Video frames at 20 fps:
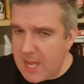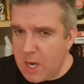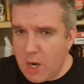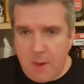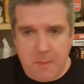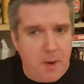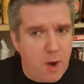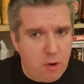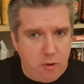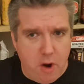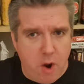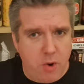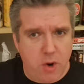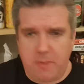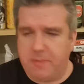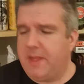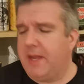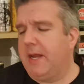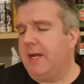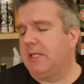A lot more grown
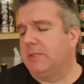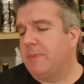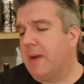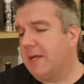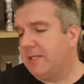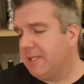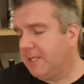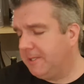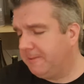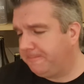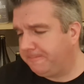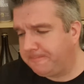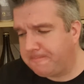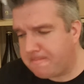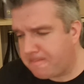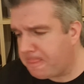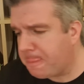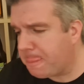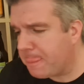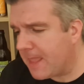up than I expected.
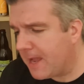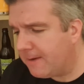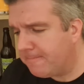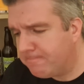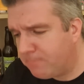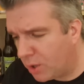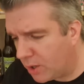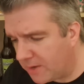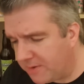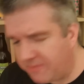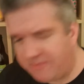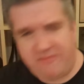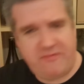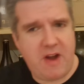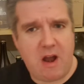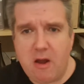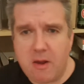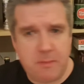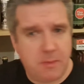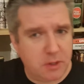But it
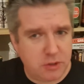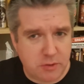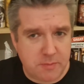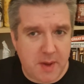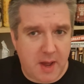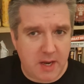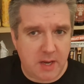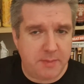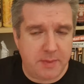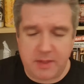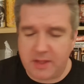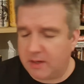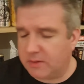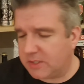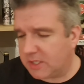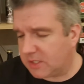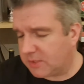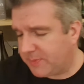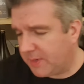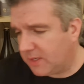very much reminded me of
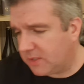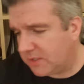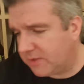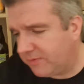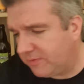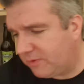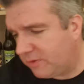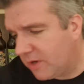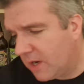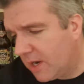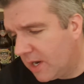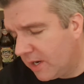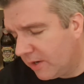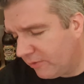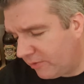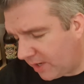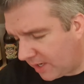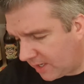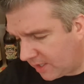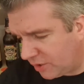those experiences of
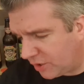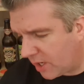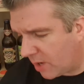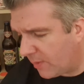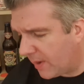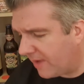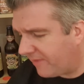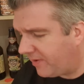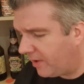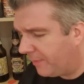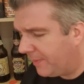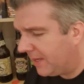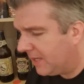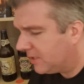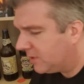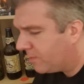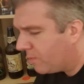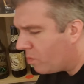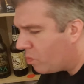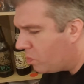drinking Joe Wakefield
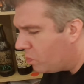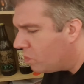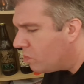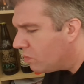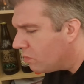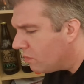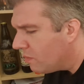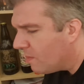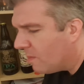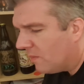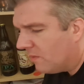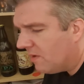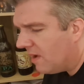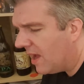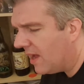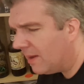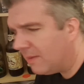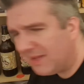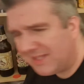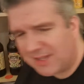beers.
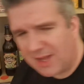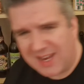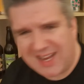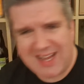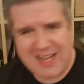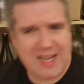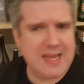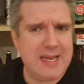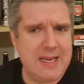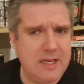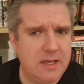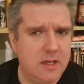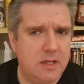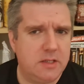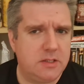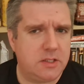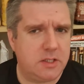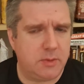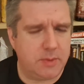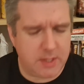Yeah, it's got a
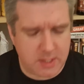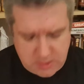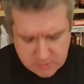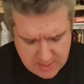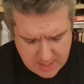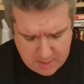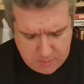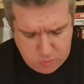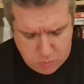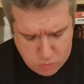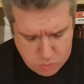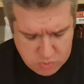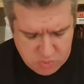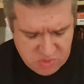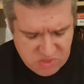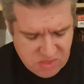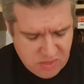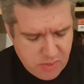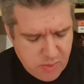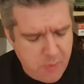cleanness to it as well.
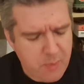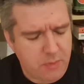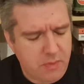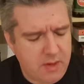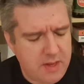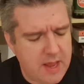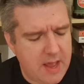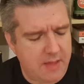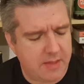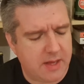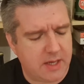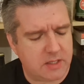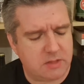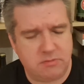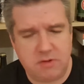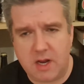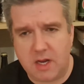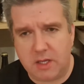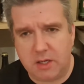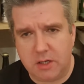Yeah,
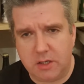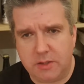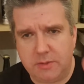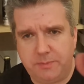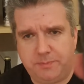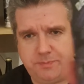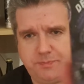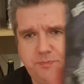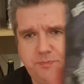that's really good.